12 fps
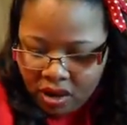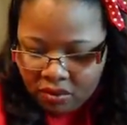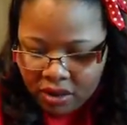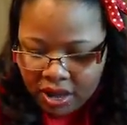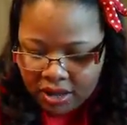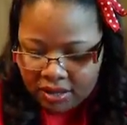
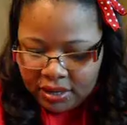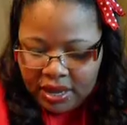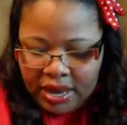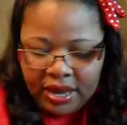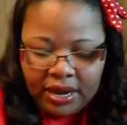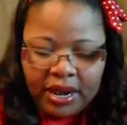Okay,
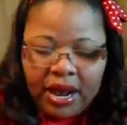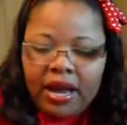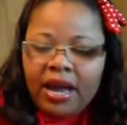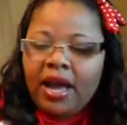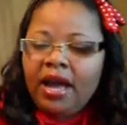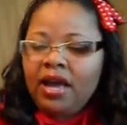and I
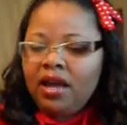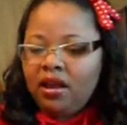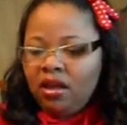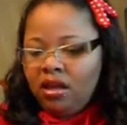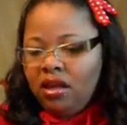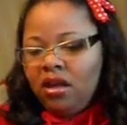
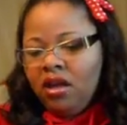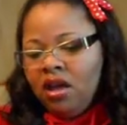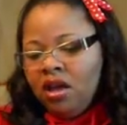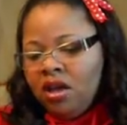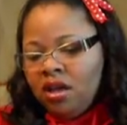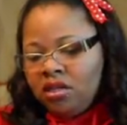got
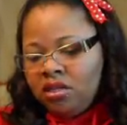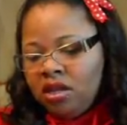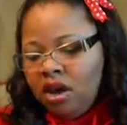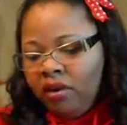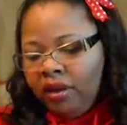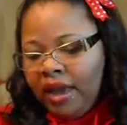
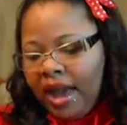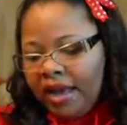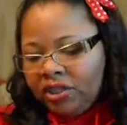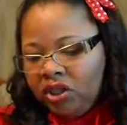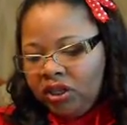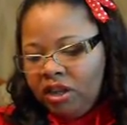Sonia
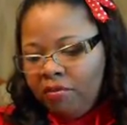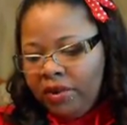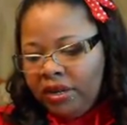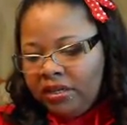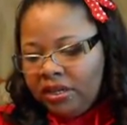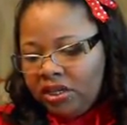Kashuk
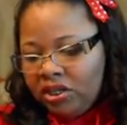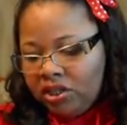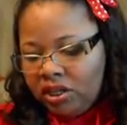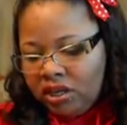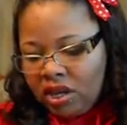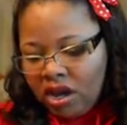limited
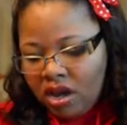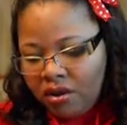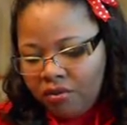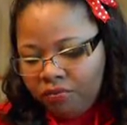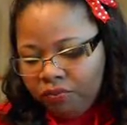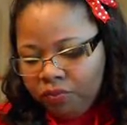edition
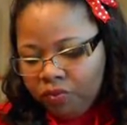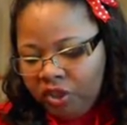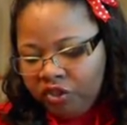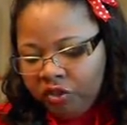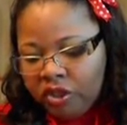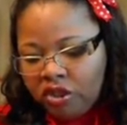um,
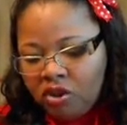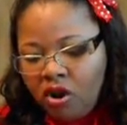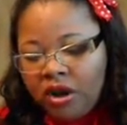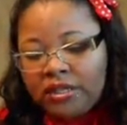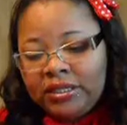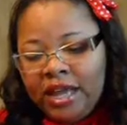Reach for the
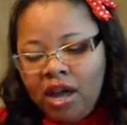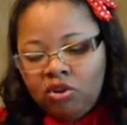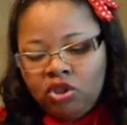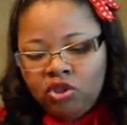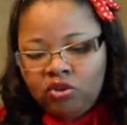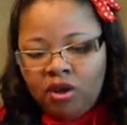Stars
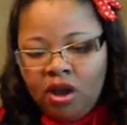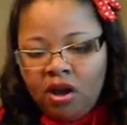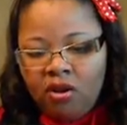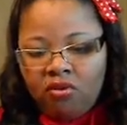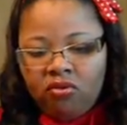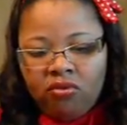nail
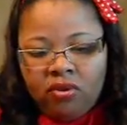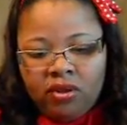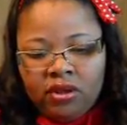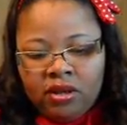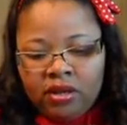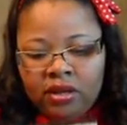trio.
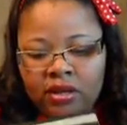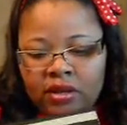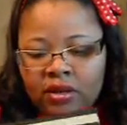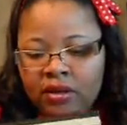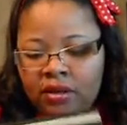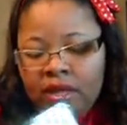
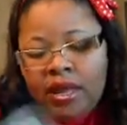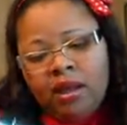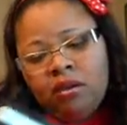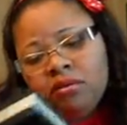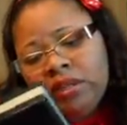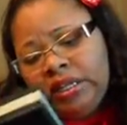And
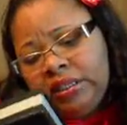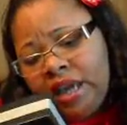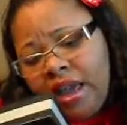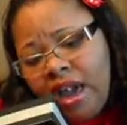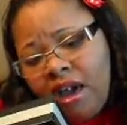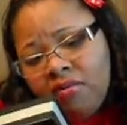I don't think
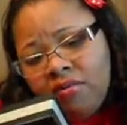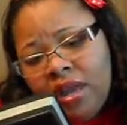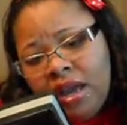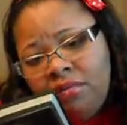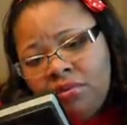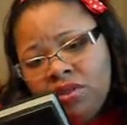they have
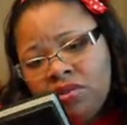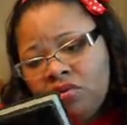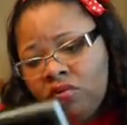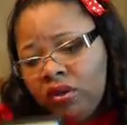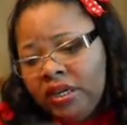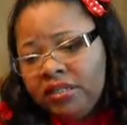names to
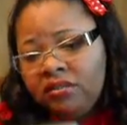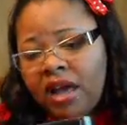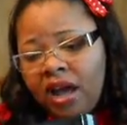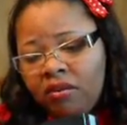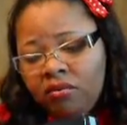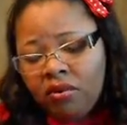them, at least
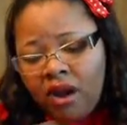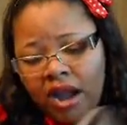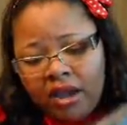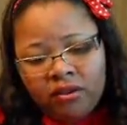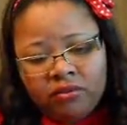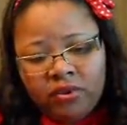not where
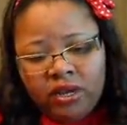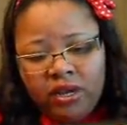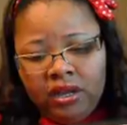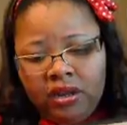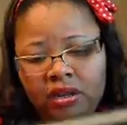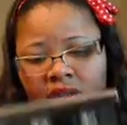I can
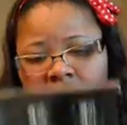read.